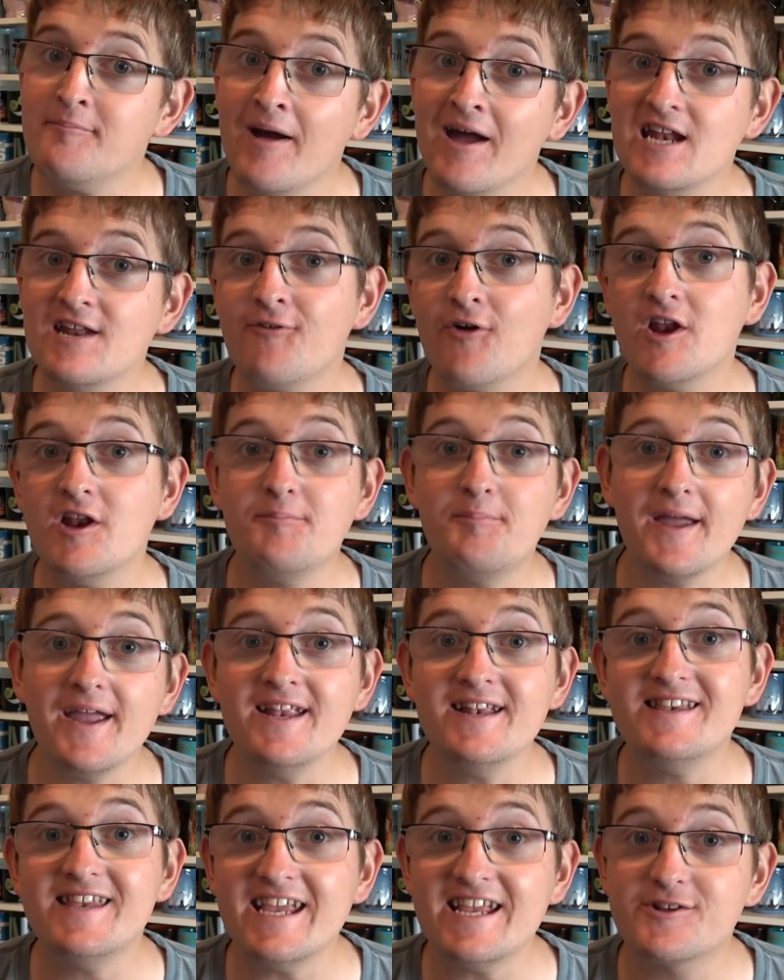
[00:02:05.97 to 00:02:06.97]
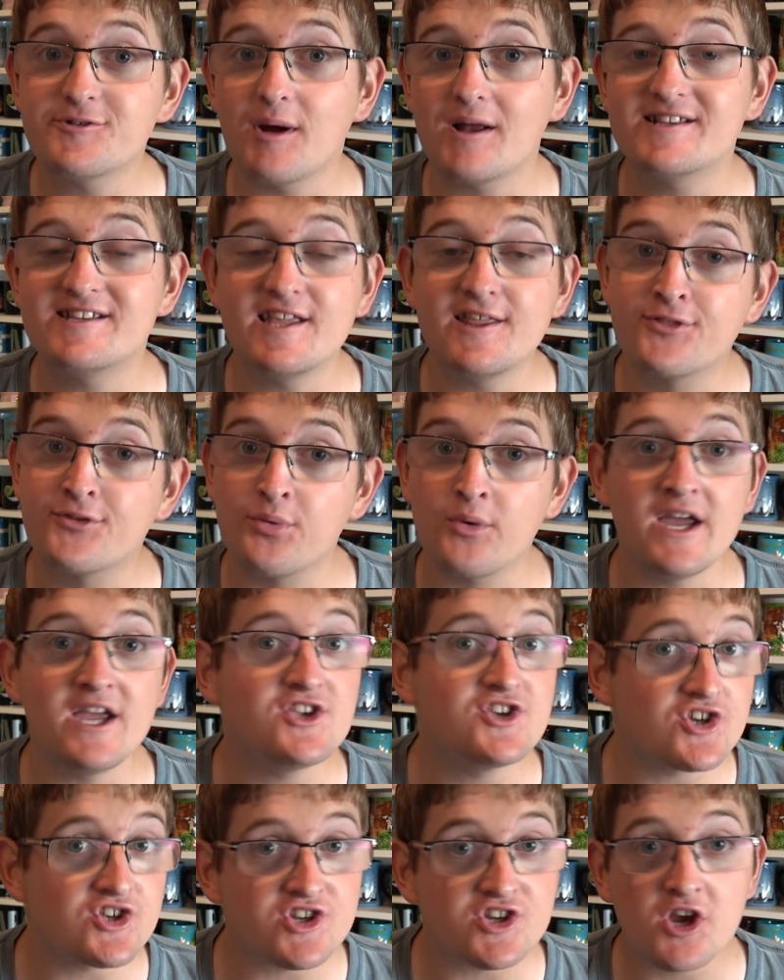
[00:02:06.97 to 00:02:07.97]
it may have only been
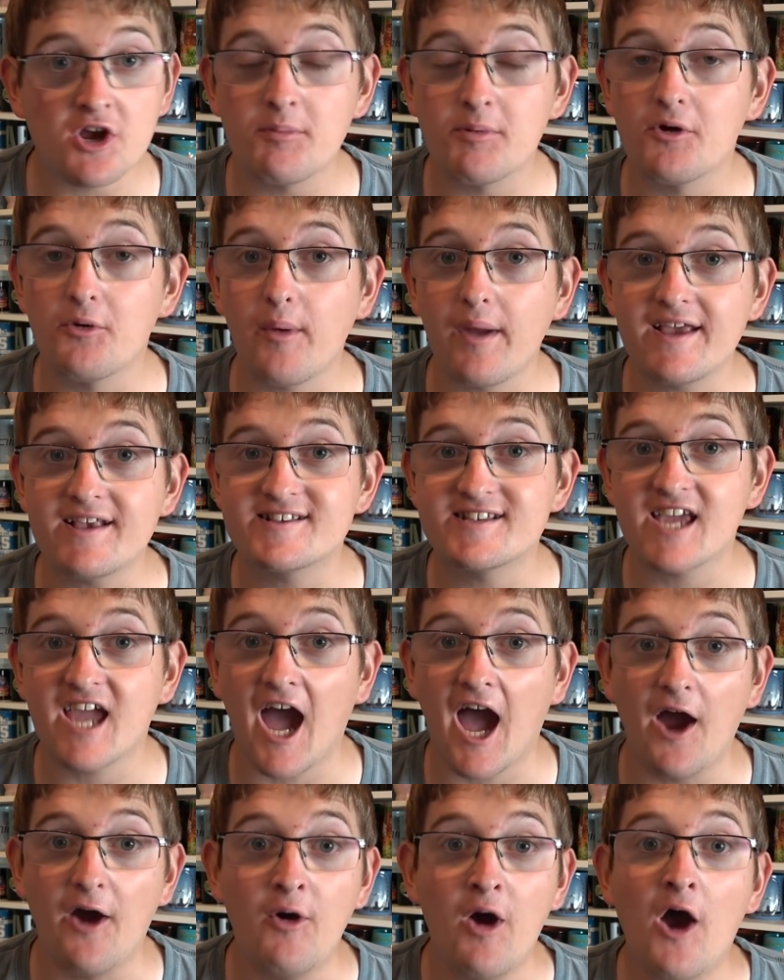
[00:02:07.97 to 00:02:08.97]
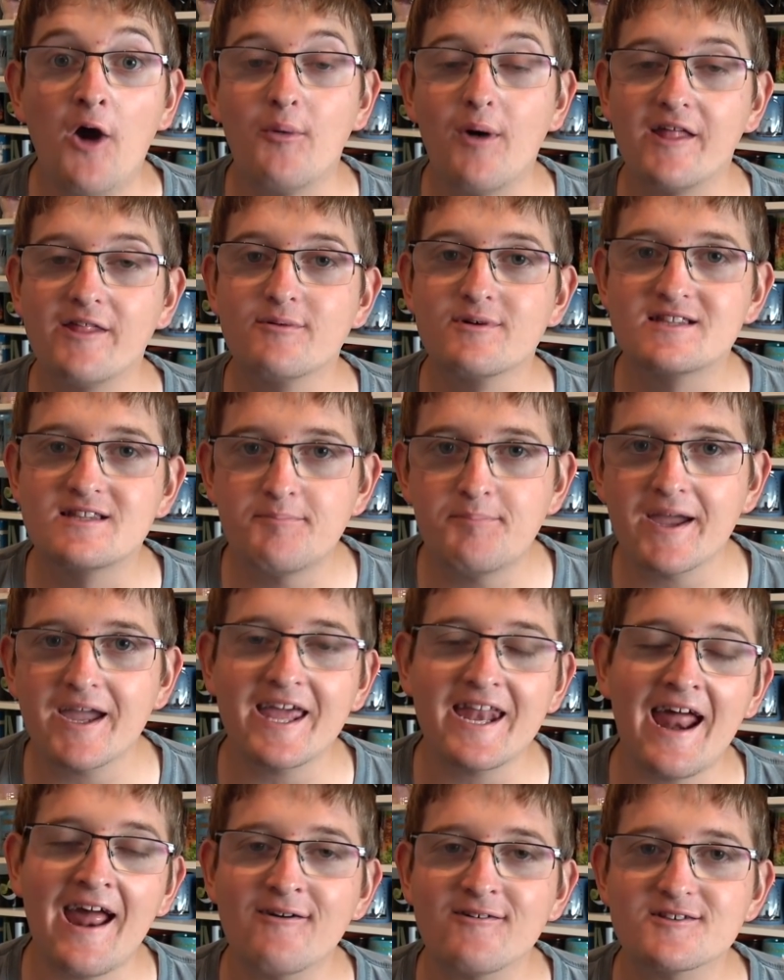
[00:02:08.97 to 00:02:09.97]
D23 just a couple of weeks ago where there was the big
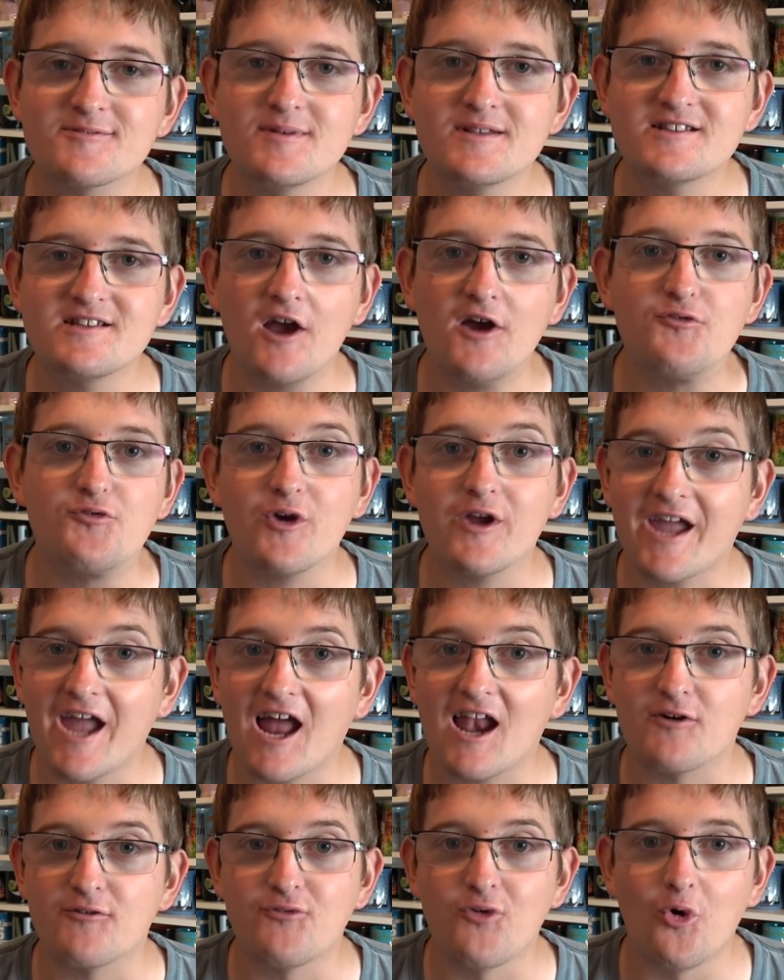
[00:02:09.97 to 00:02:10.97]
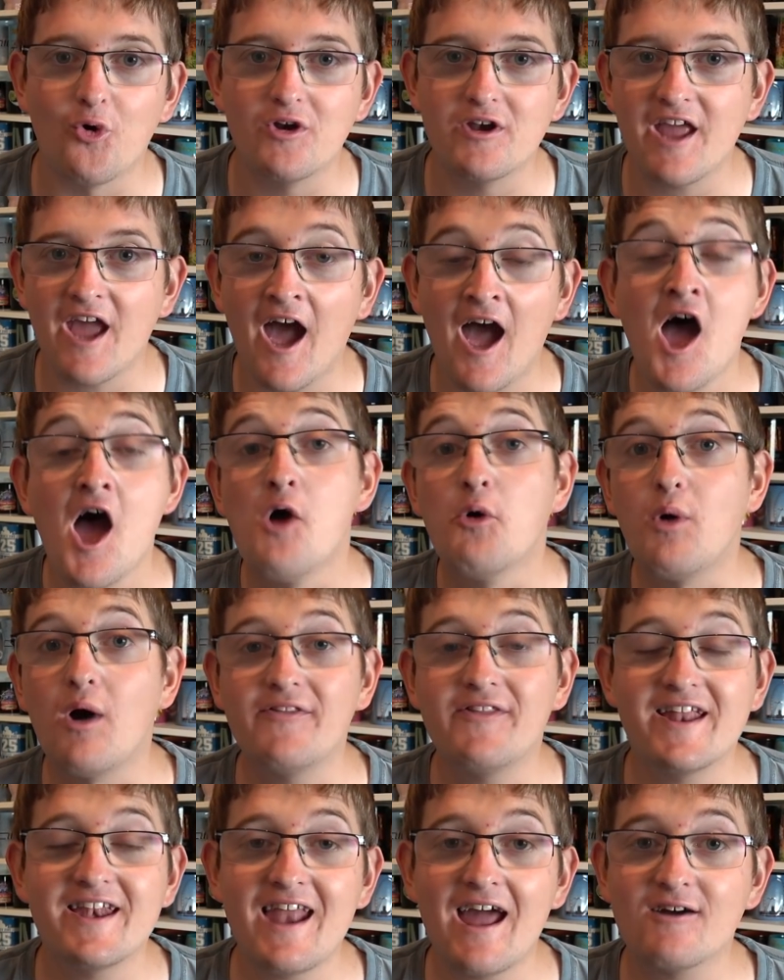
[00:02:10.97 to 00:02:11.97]
announcement over in California where
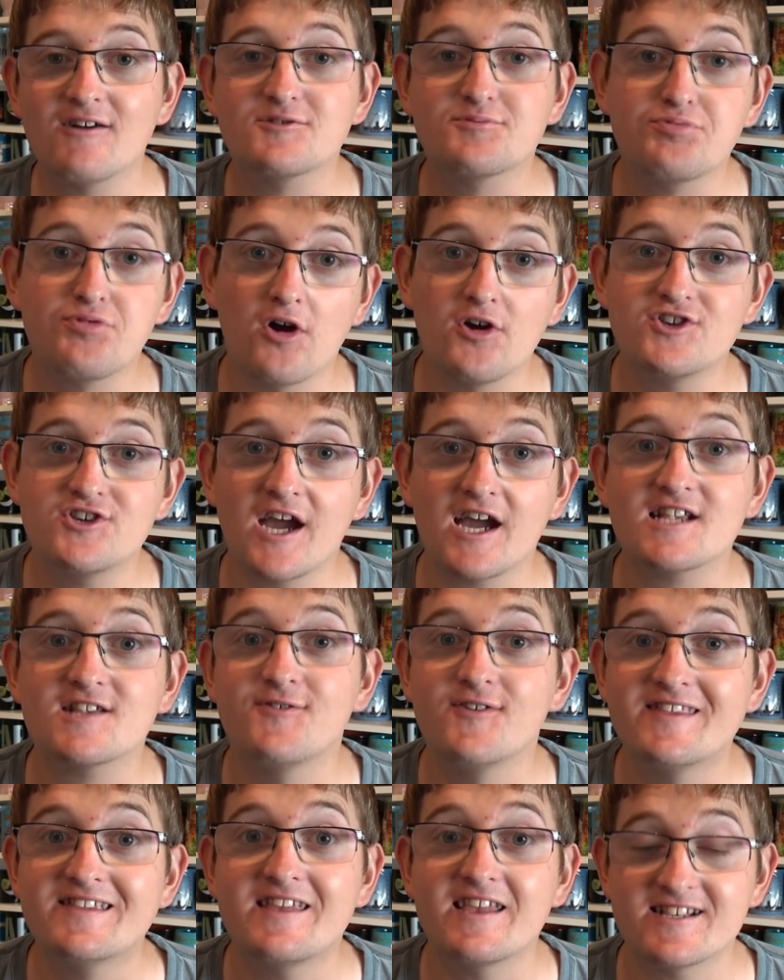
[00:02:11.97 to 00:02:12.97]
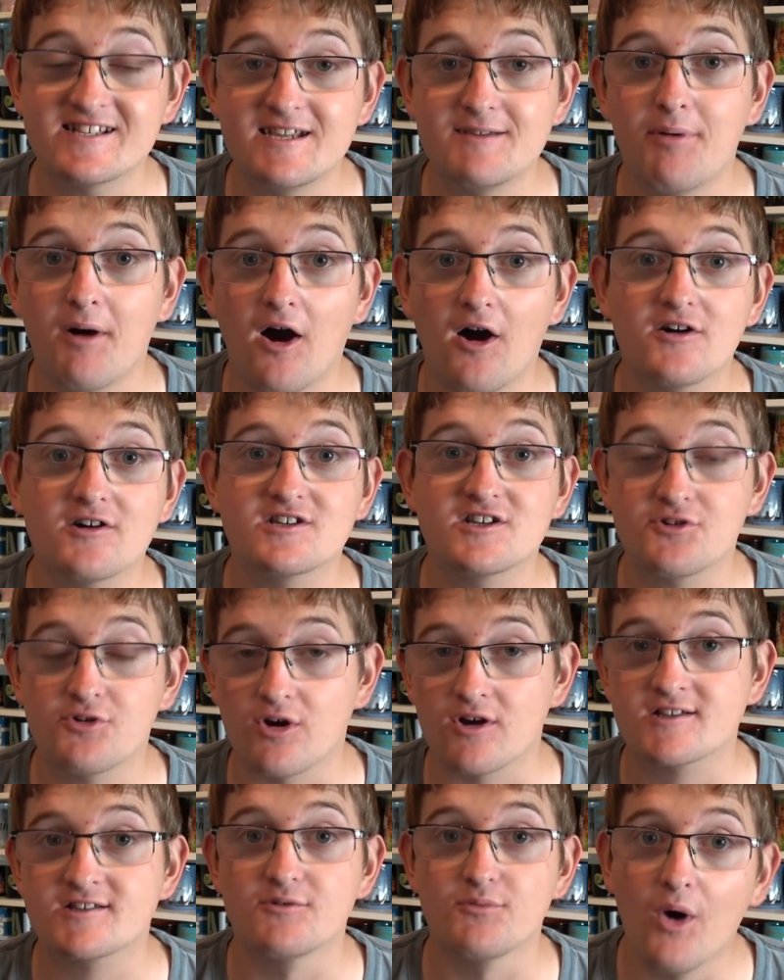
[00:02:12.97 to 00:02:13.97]
they announced projects for the Disney parks
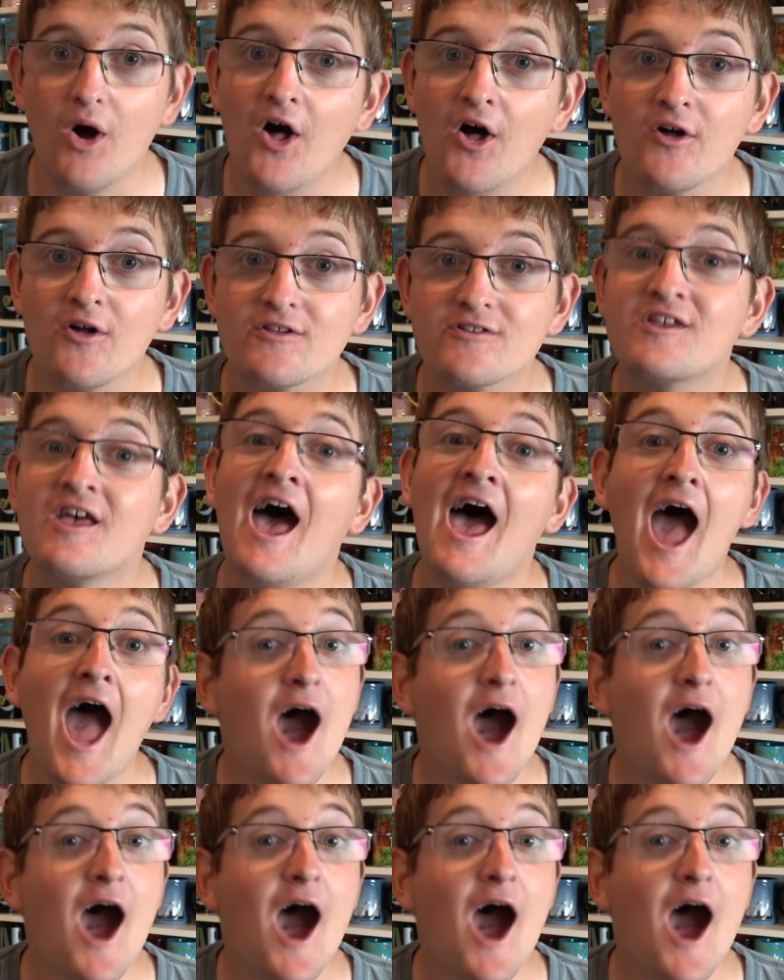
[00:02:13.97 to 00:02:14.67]
across the world.